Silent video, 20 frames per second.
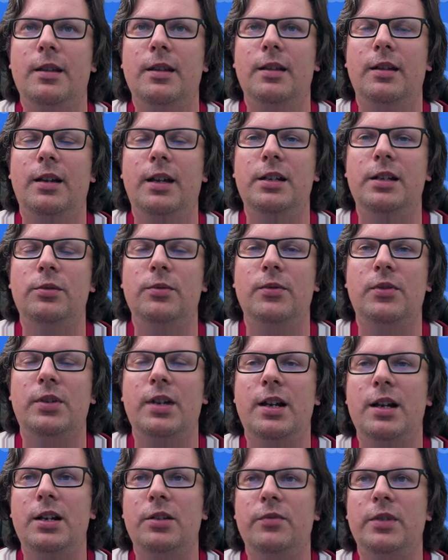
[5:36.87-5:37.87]
And to
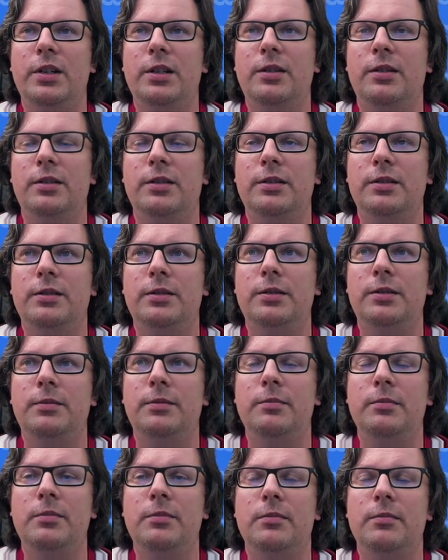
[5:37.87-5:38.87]
start with,
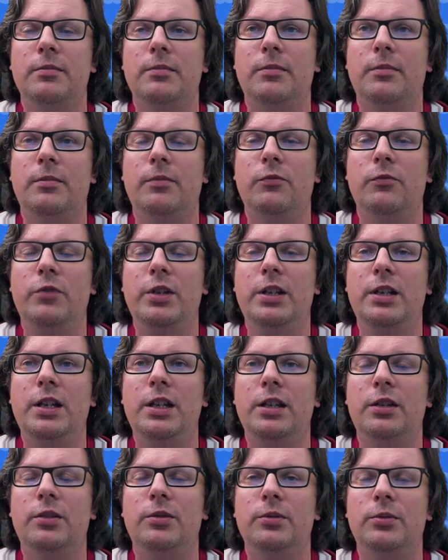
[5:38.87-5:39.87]
we
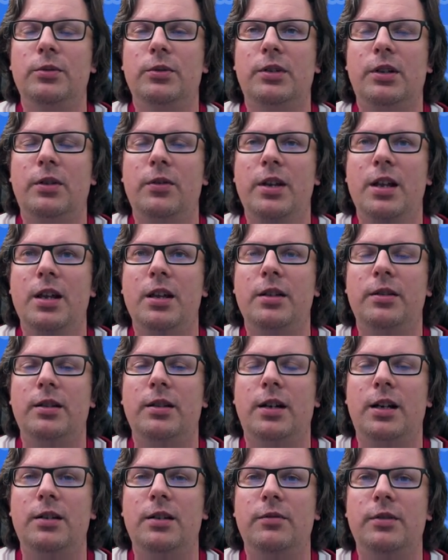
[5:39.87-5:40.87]
need to create
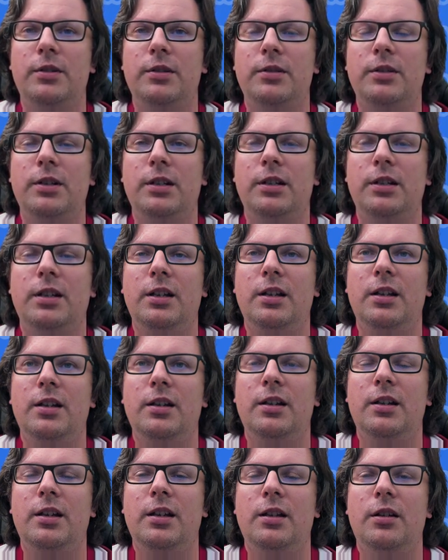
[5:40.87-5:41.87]
our
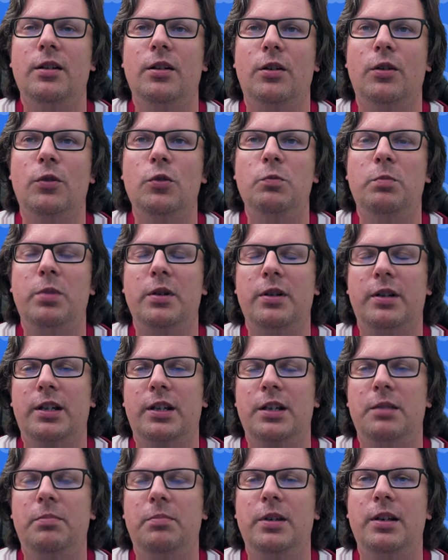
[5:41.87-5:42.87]

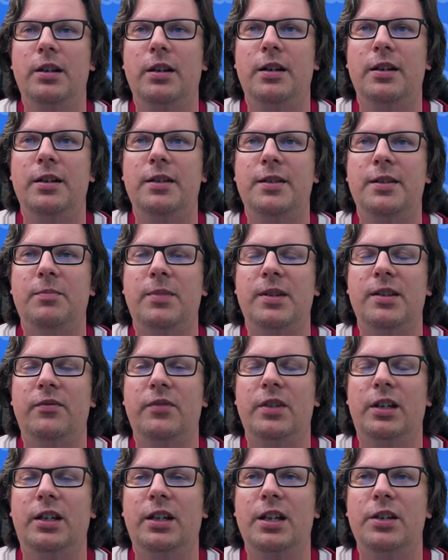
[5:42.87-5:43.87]
OpenAPI
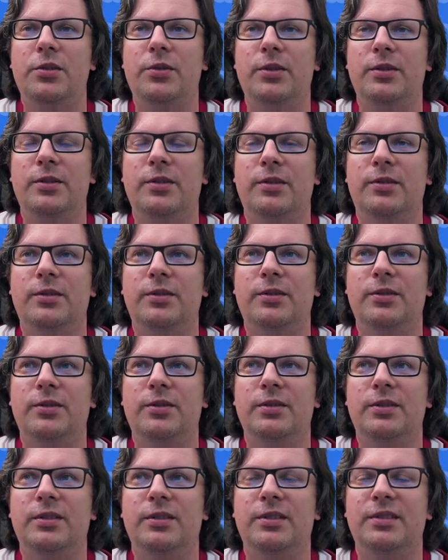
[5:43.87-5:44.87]
specification or
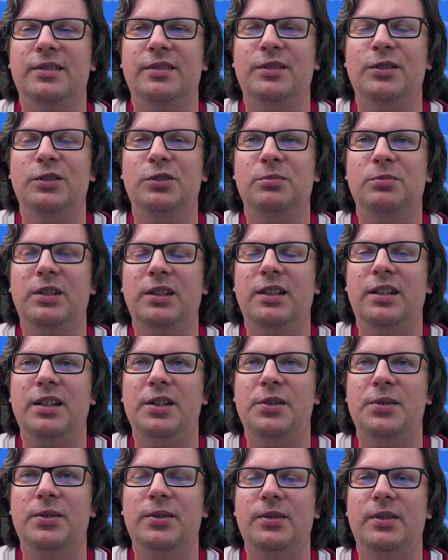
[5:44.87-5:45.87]

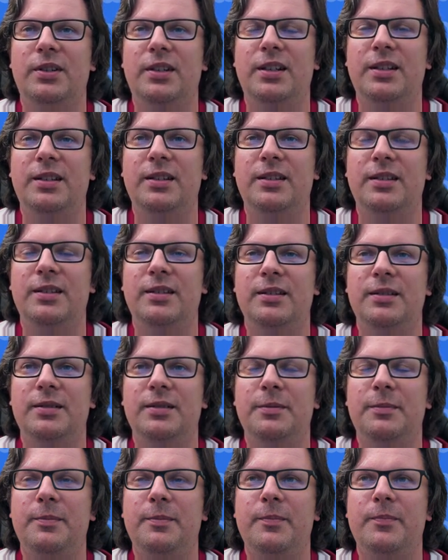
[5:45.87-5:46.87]
documentation in the
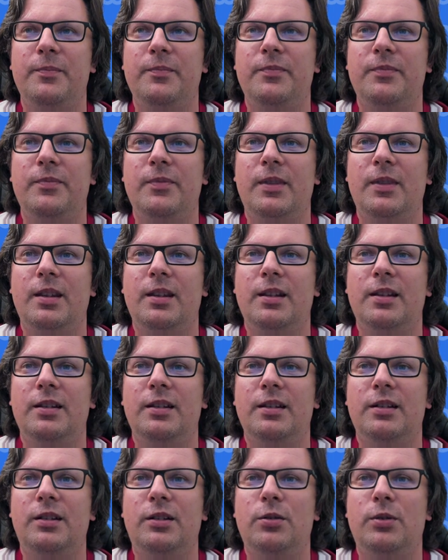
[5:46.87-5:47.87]

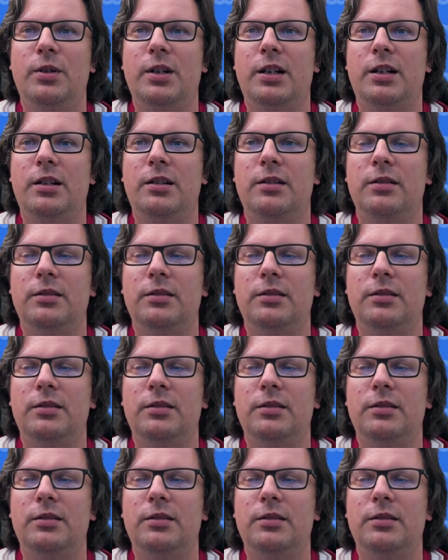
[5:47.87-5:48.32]
correct